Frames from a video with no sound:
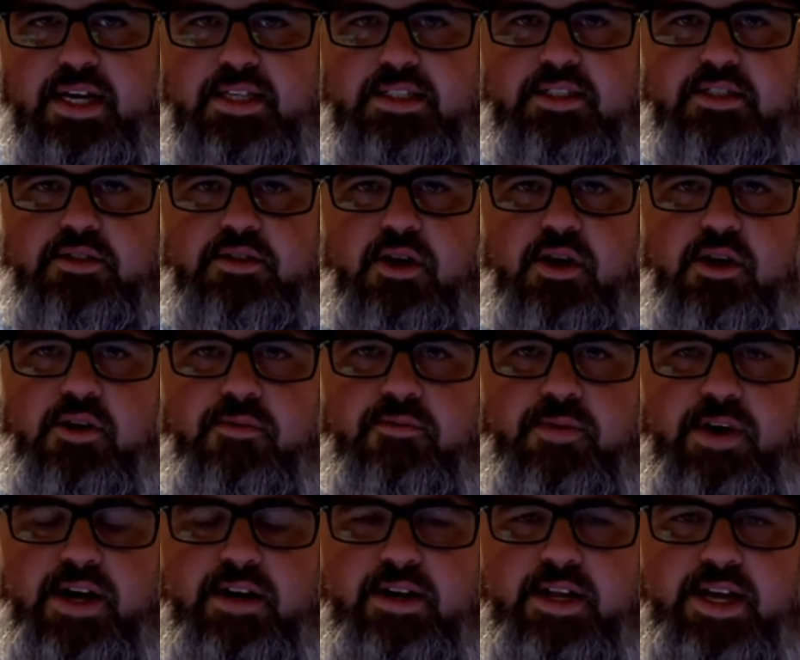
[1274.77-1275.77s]
Texas Chrome
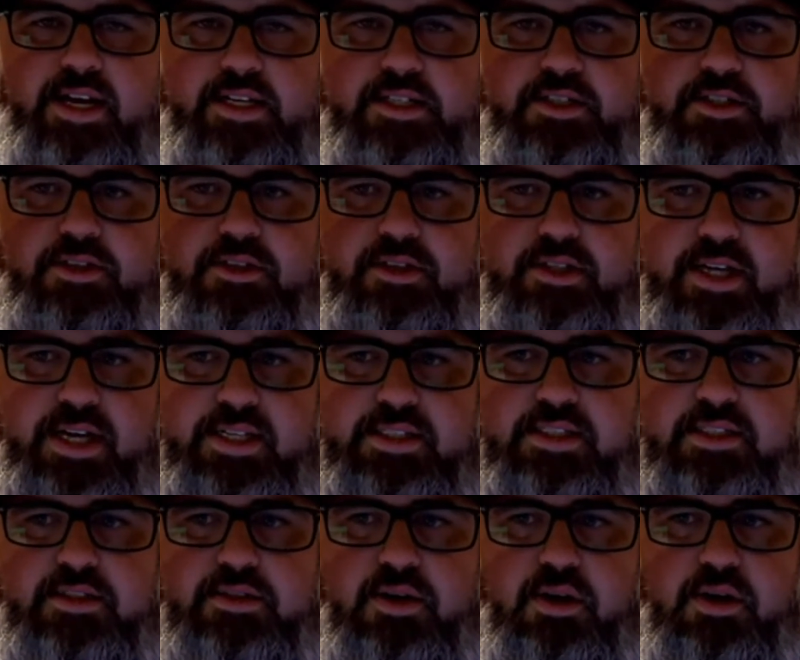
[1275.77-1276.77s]
Foundation or
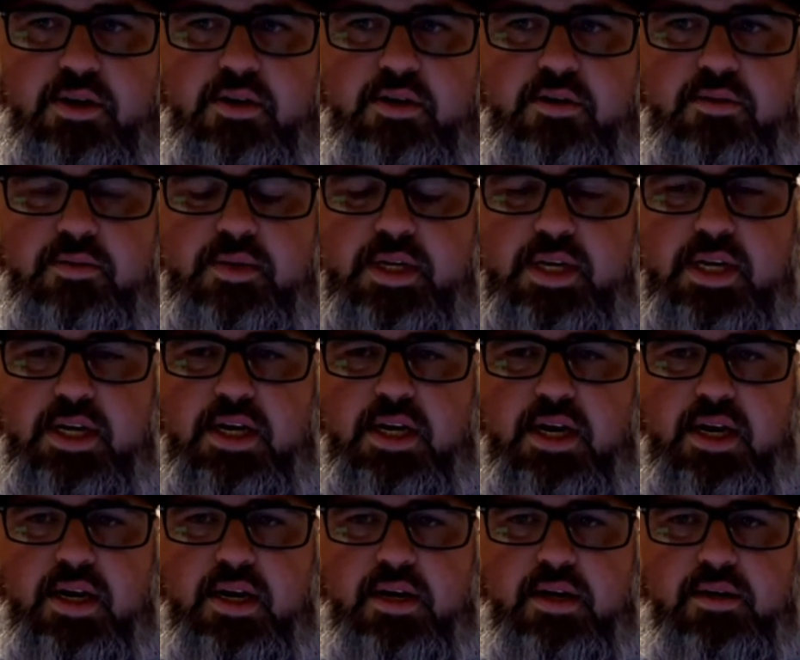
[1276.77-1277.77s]
Texas Chrome
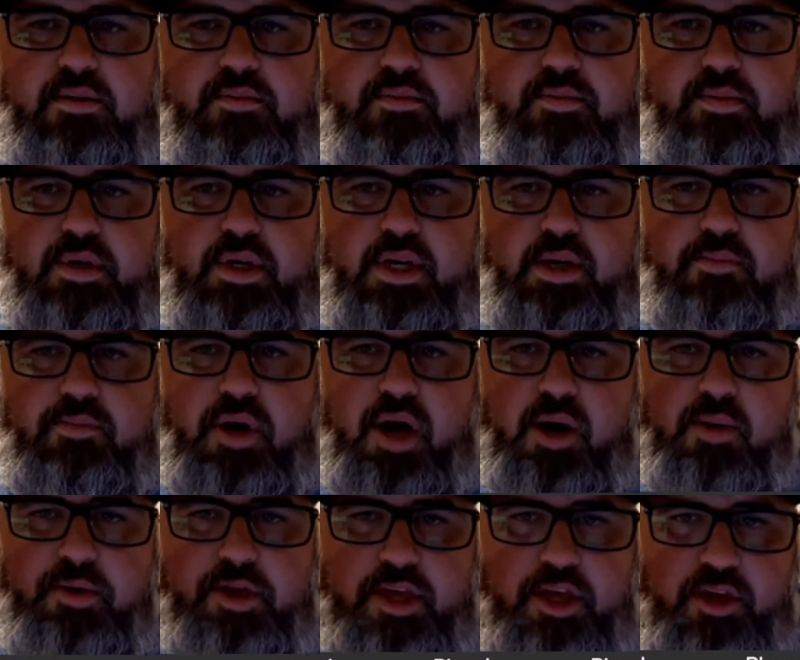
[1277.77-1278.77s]

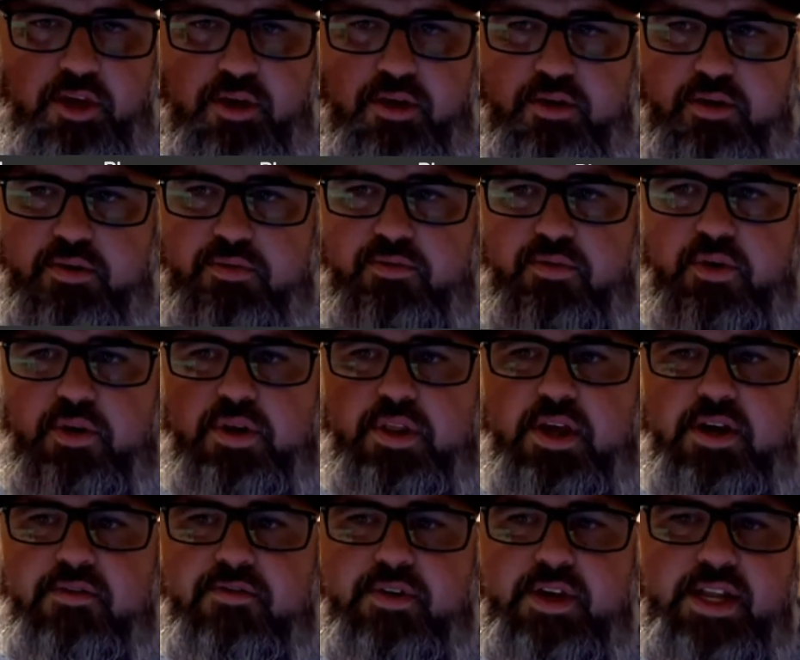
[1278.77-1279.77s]
Barbecue for
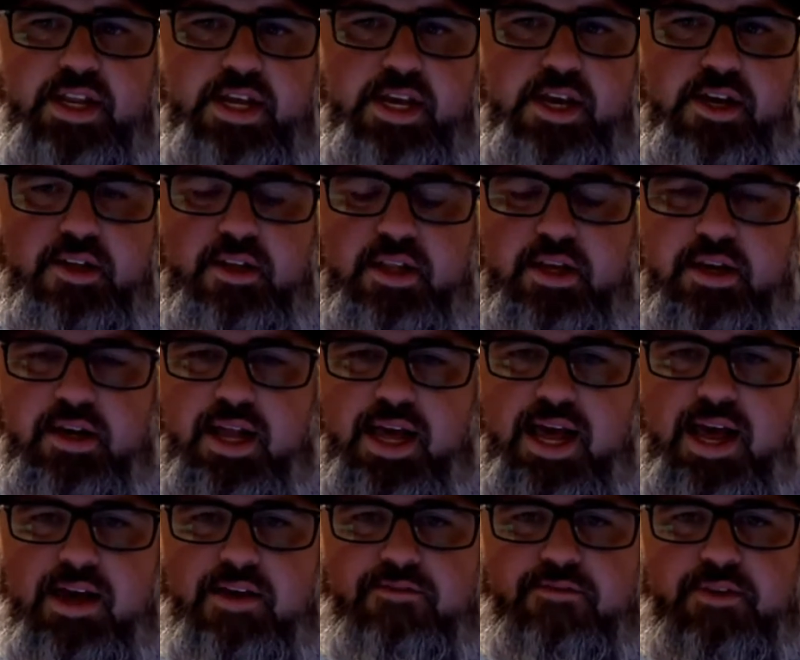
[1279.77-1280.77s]
their video, their
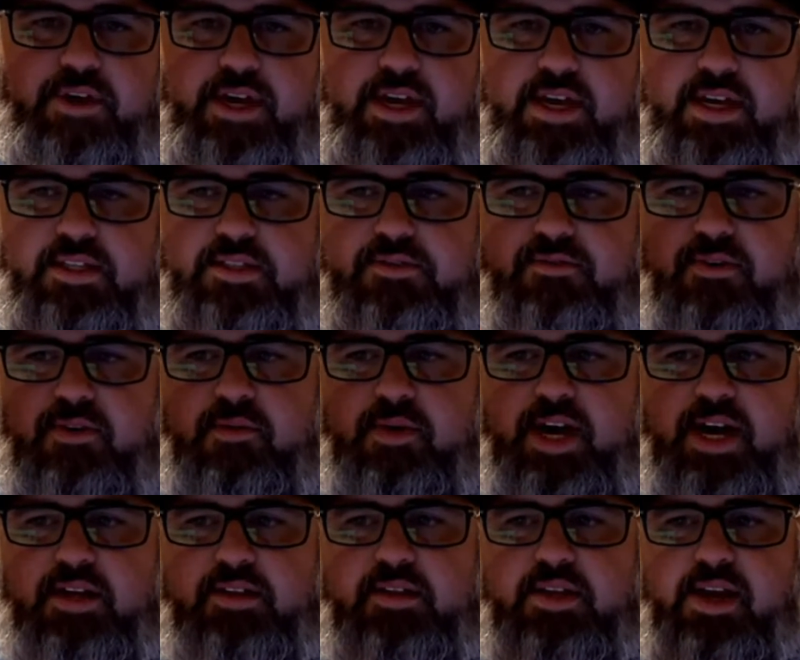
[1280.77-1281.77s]
live feeds from
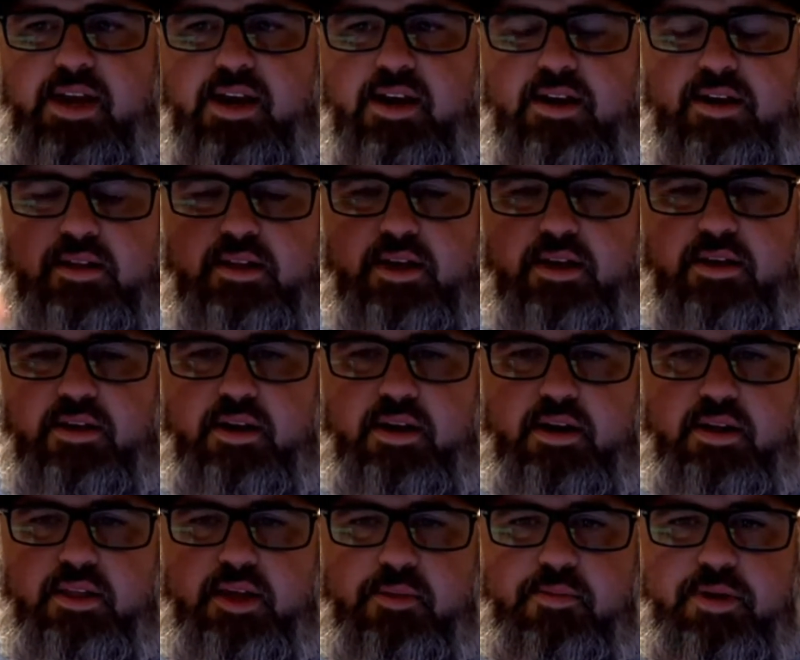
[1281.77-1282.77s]
out there, and
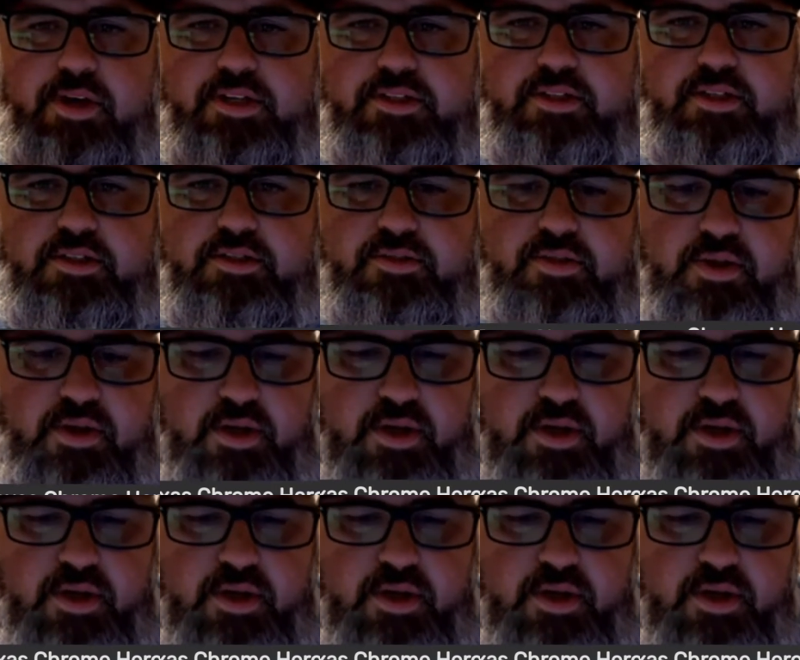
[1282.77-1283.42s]
their pictures.